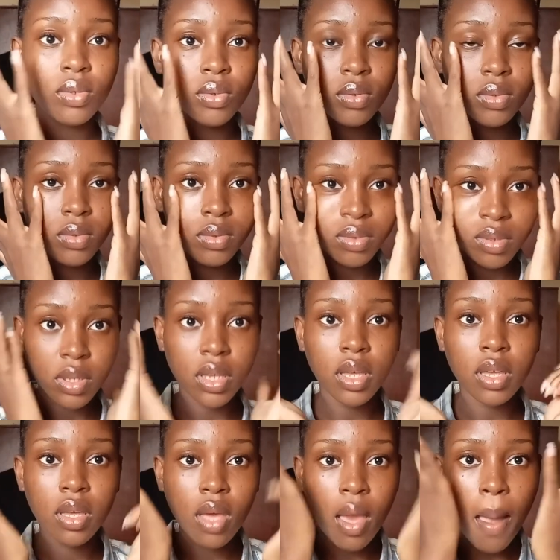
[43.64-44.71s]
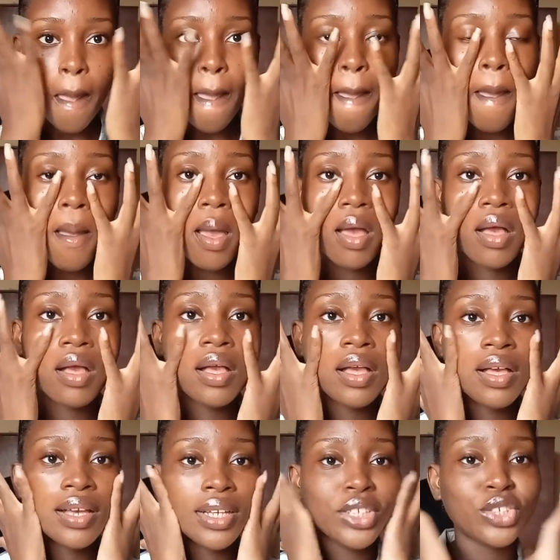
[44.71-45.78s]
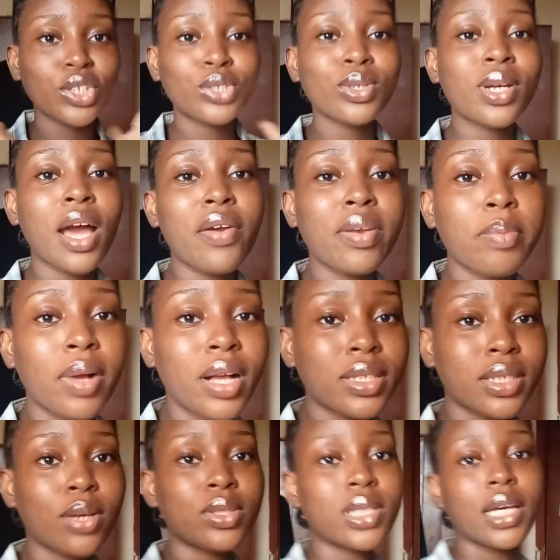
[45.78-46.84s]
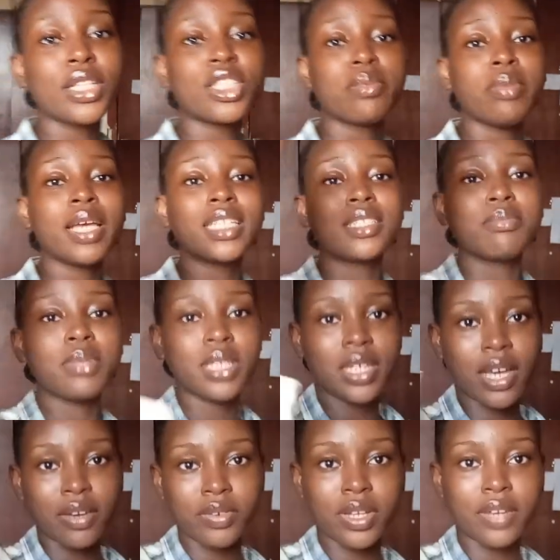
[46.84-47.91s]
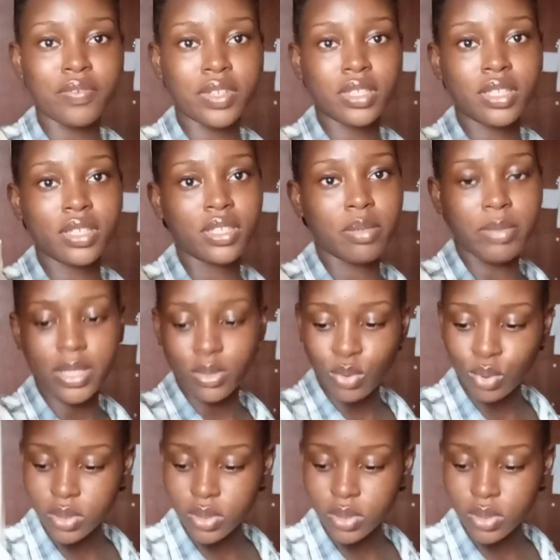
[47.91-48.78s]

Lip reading: Oh, yeah. She doesn't carry bags outside. She makes me carry everything in my face.